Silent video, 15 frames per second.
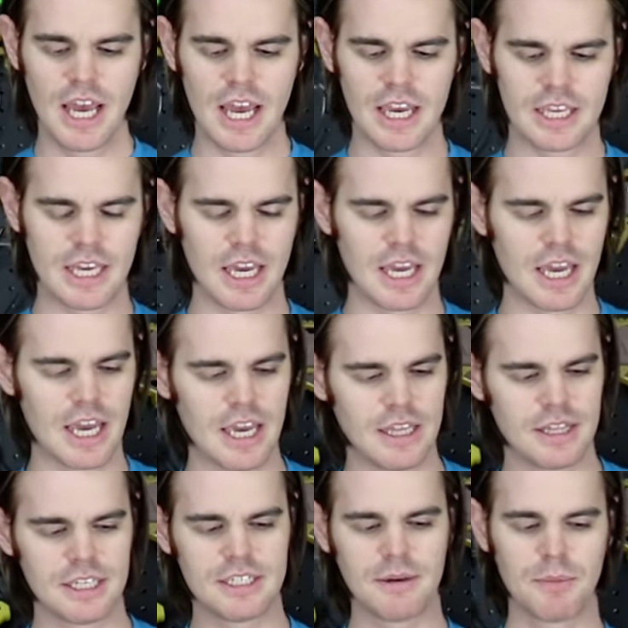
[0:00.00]
aka
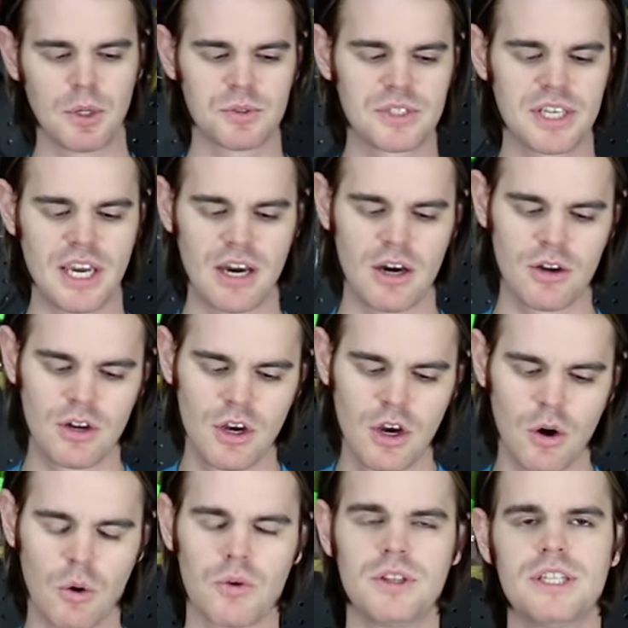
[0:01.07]
the Demo Scout
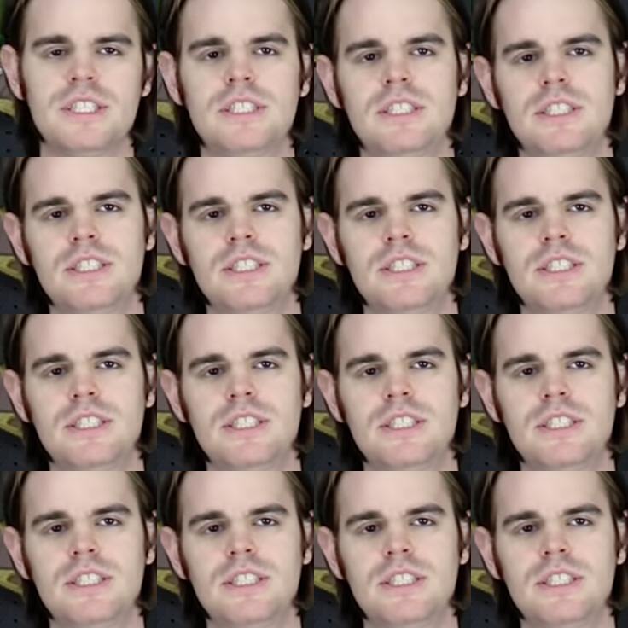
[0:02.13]
or the